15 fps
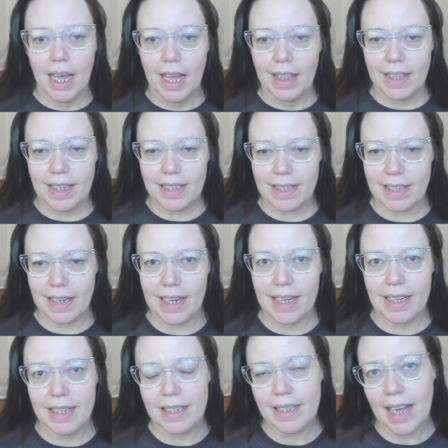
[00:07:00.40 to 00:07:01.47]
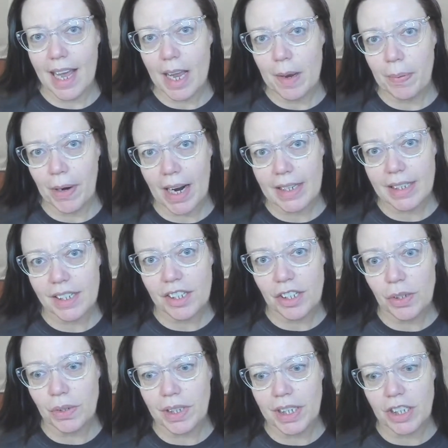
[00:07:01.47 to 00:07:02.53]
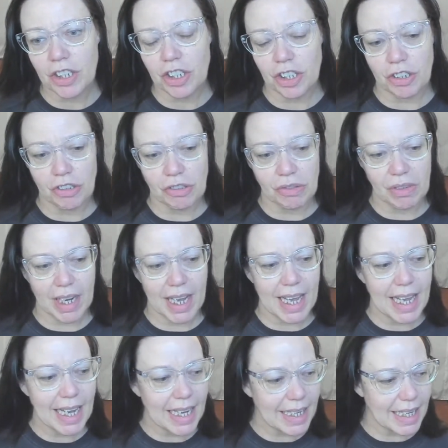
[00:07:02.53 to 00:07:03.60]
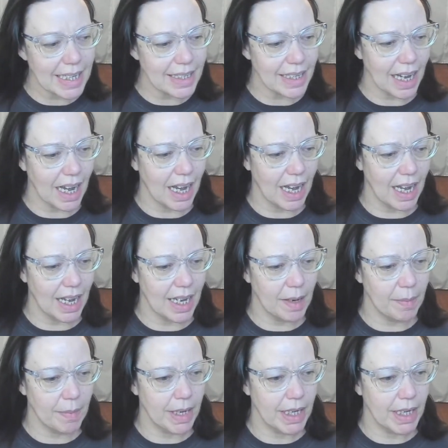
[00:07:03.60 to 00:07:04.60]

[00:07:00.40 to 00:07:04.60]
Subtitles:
This is a practice you can do anytime